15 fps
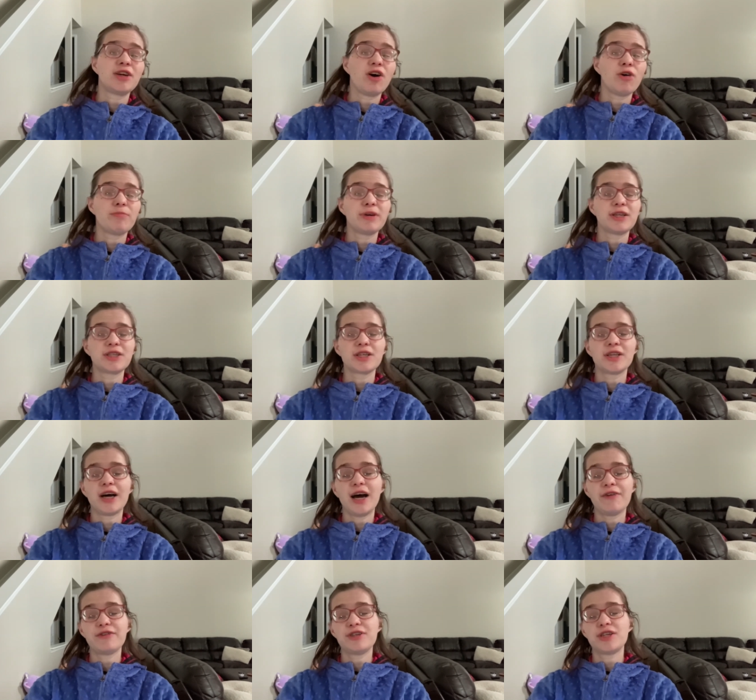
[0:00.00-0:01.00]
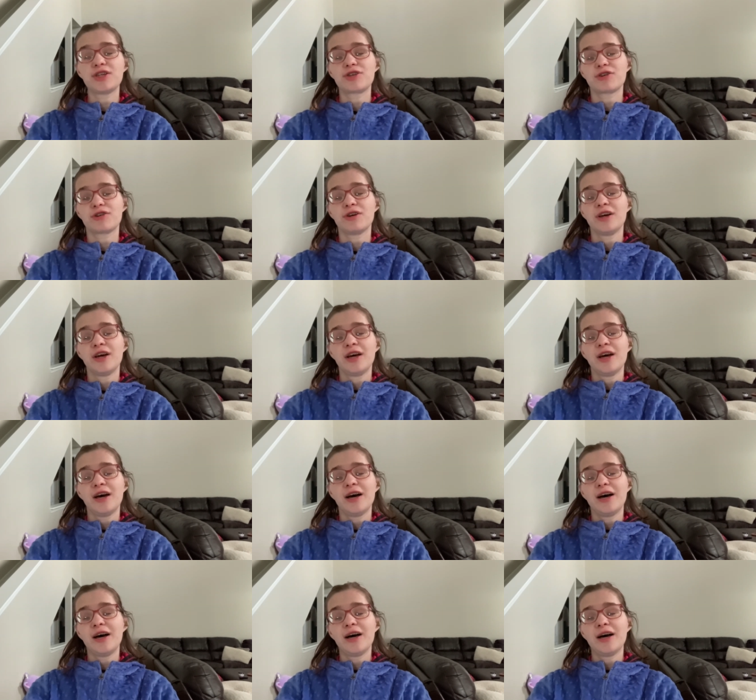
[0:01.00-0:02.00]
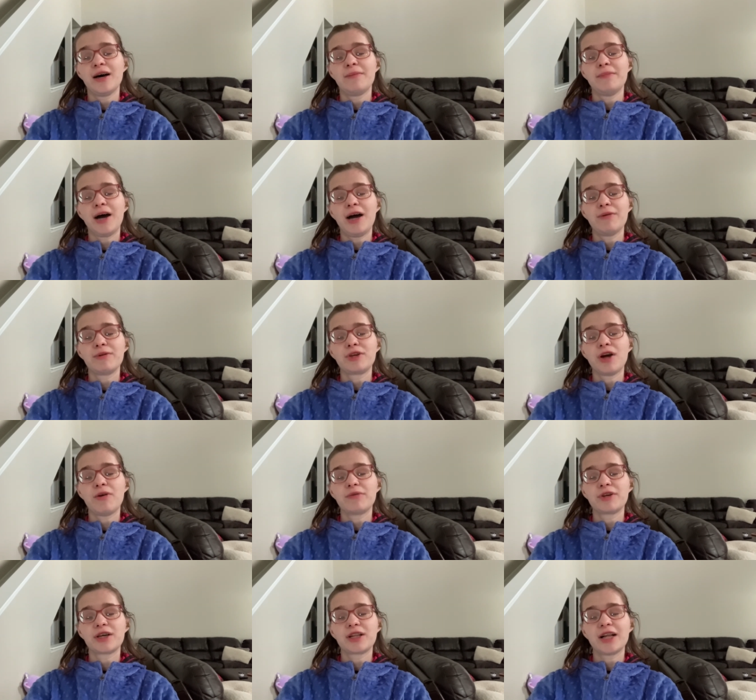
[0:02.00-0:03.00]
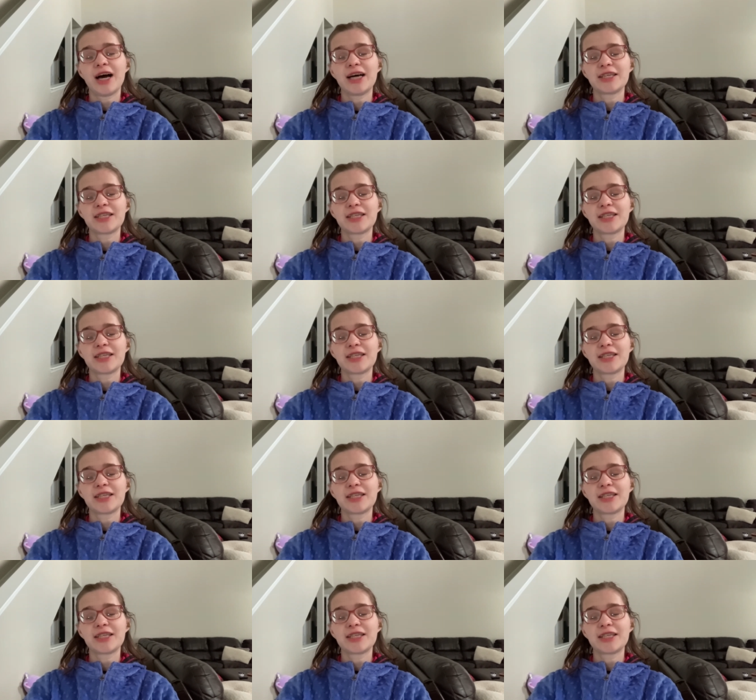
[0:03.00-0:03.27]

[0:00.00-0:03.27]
hoping to not have a seizure. I would go into class